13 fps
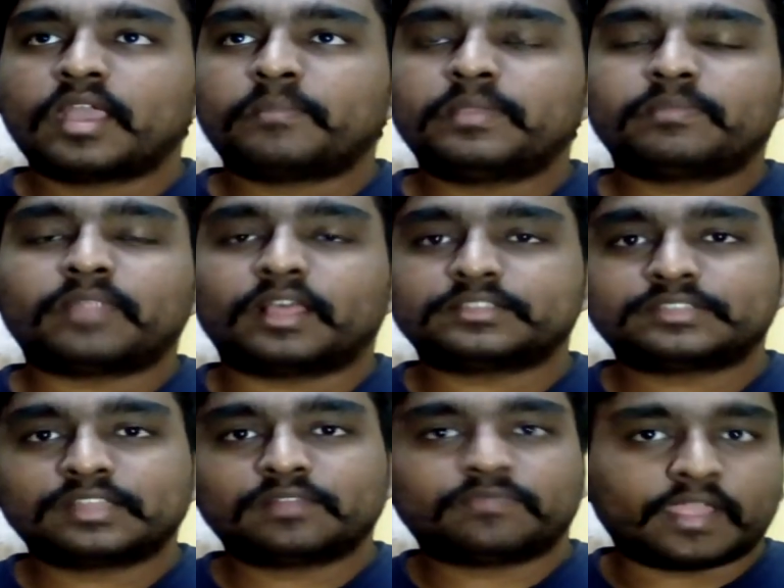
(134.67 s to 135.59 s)
people are
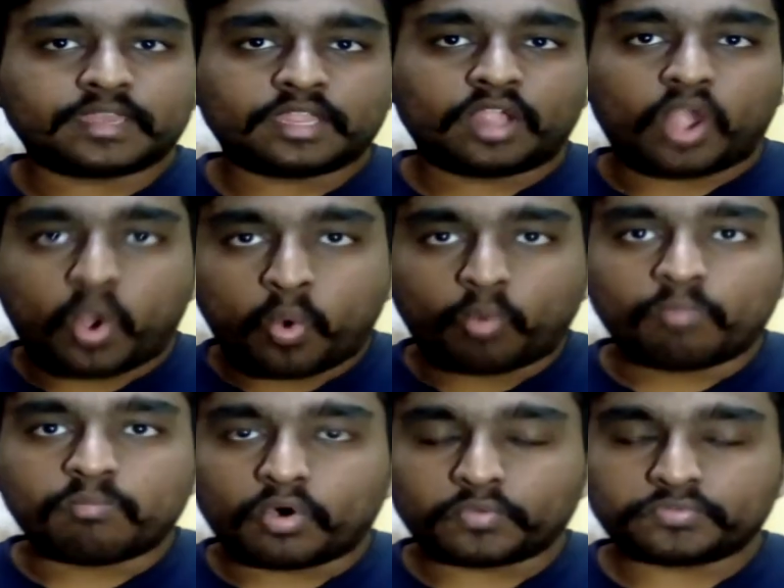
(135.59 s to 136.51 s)
still finding old
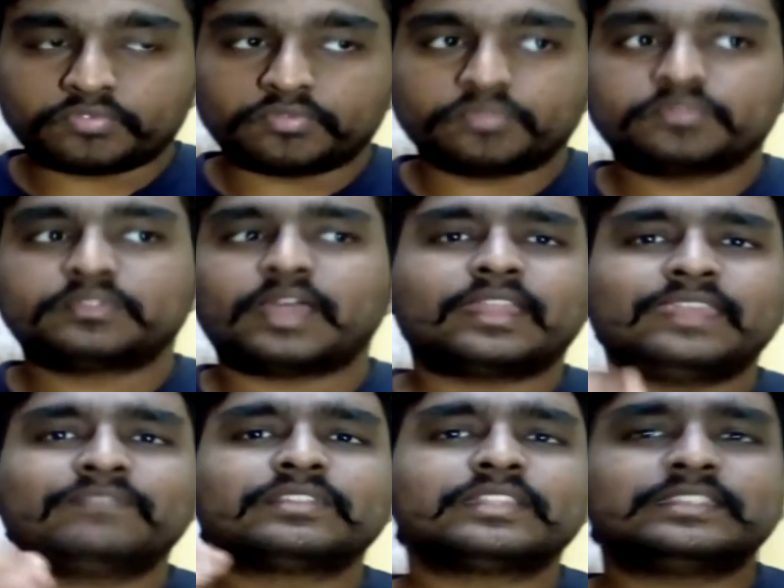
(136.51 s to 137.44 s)
bosses that
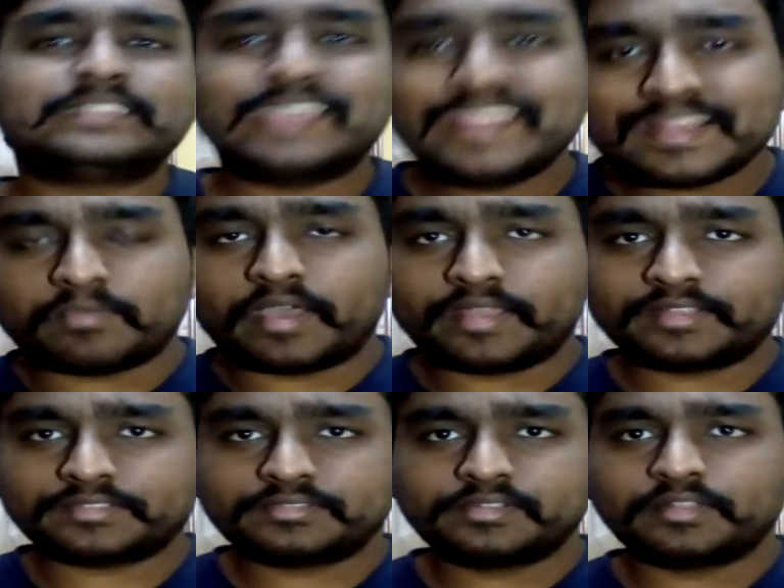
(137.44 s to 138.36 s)
even the data
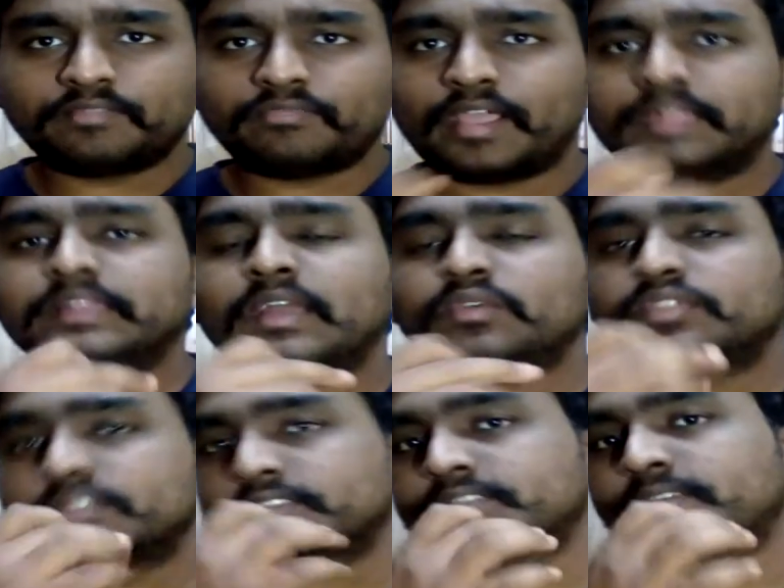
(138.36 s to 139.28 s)
miners didn't find. Now
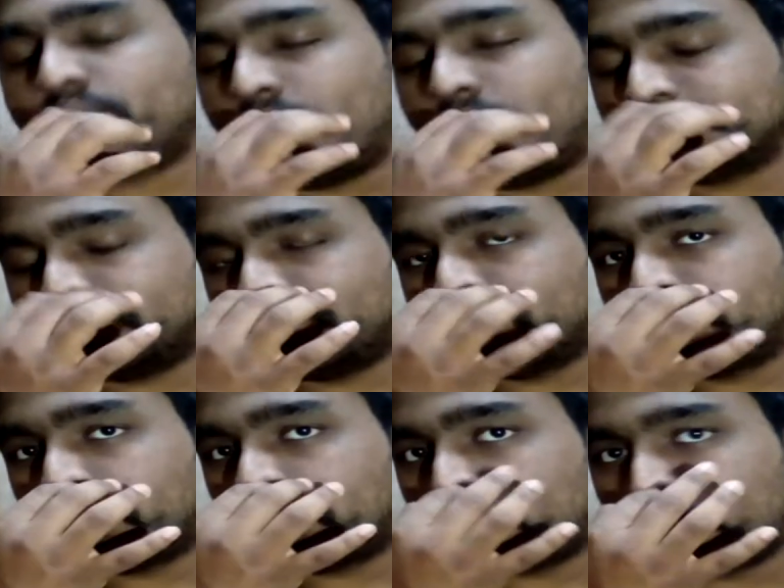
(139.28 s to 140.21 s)
this is surprising. If you
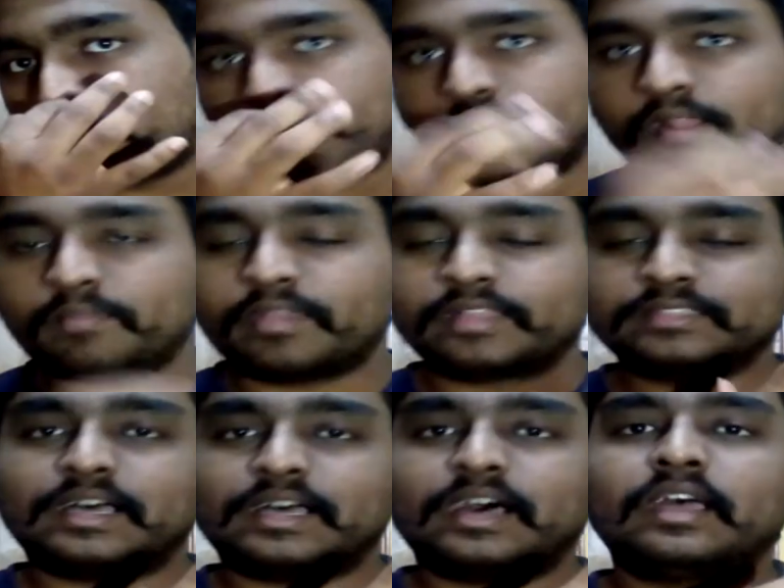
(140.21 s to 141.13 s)
don't know who data miners
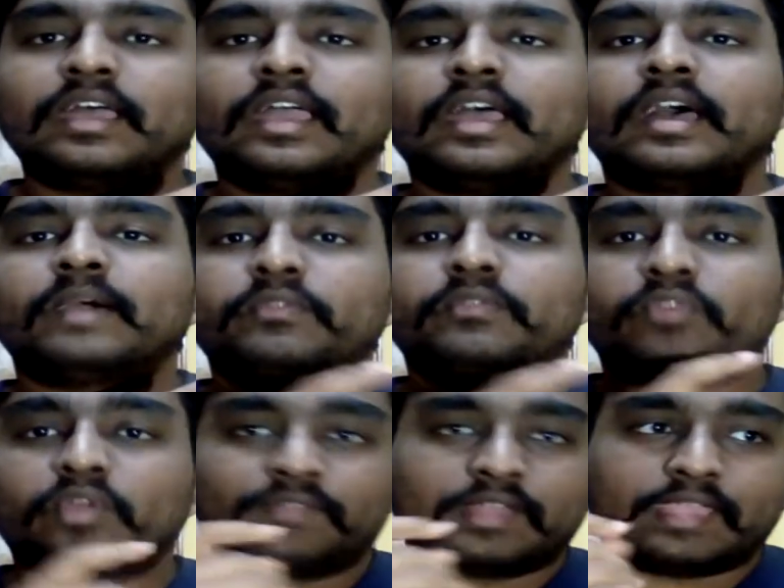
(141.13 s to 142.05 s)
are, before
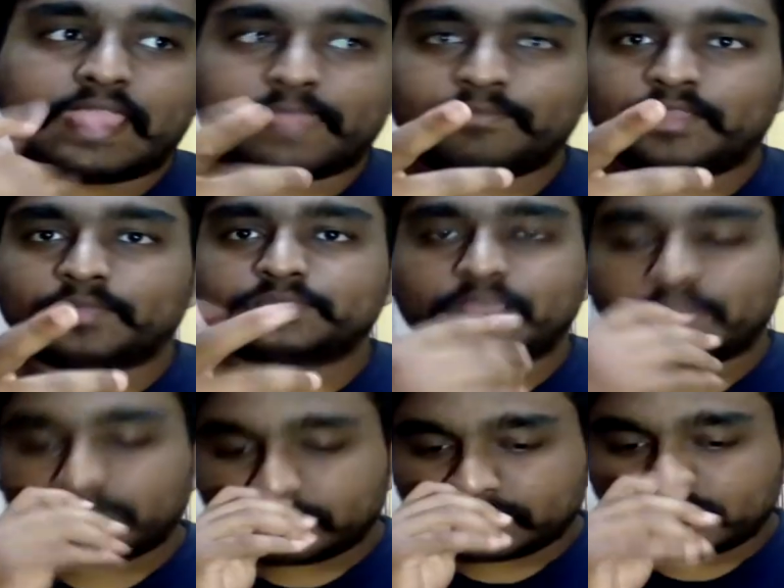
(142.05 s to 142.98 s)
even a game comes
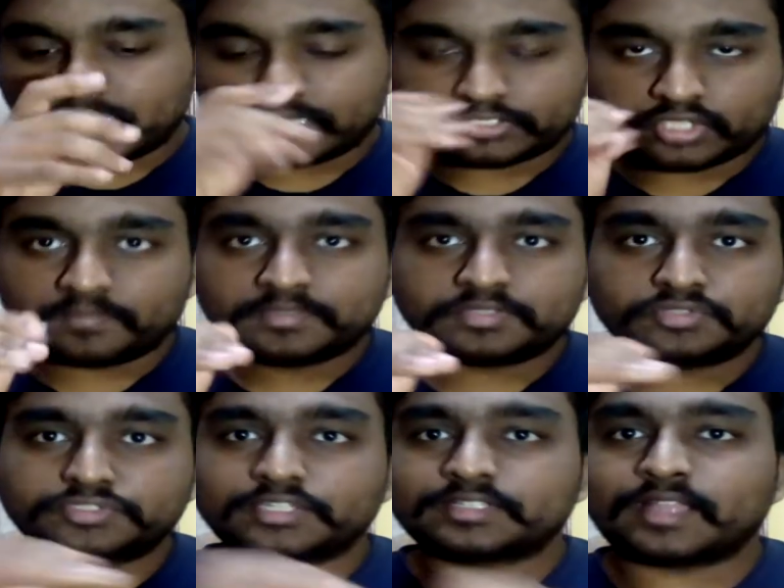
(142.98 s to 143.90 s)
out, their job is to
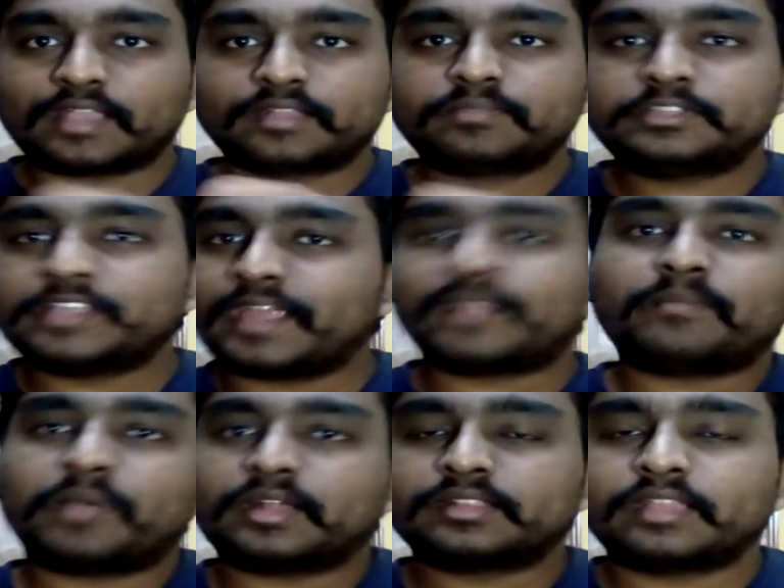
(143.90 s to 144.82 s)
just like tear
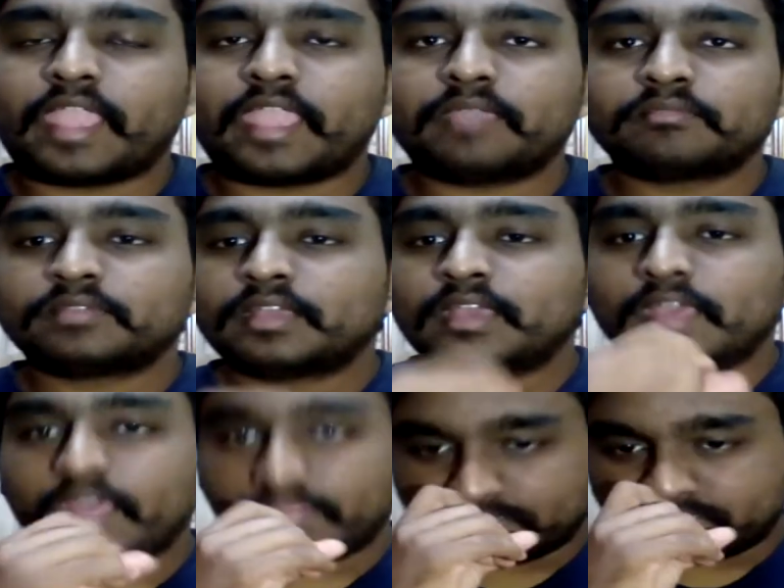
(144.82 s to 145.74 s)
apart the game
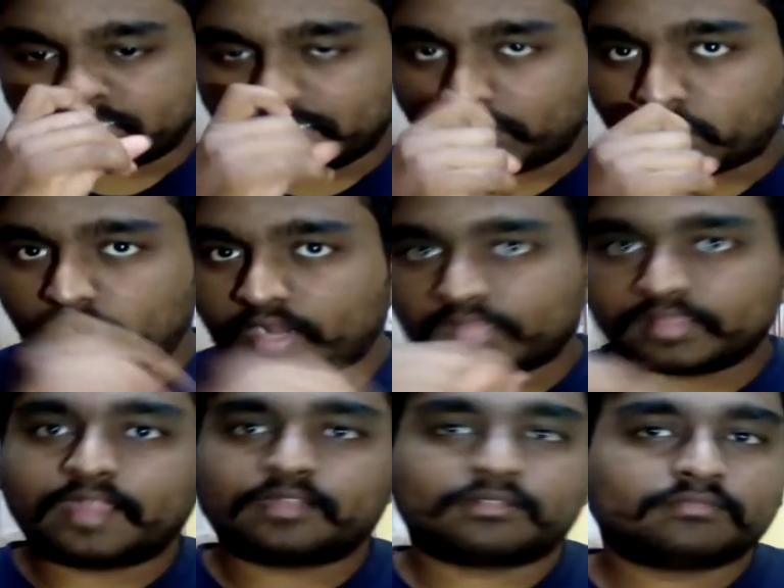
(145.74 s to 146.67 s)
and then see what are
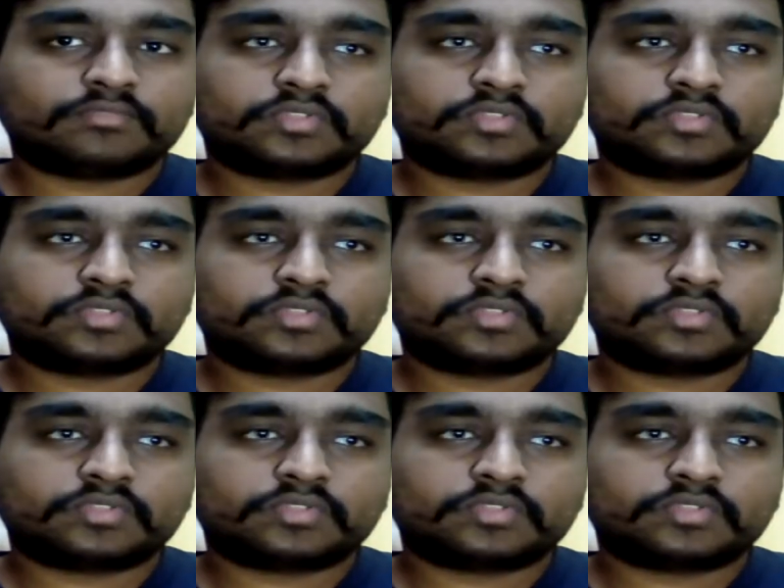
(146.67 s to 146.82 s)
there.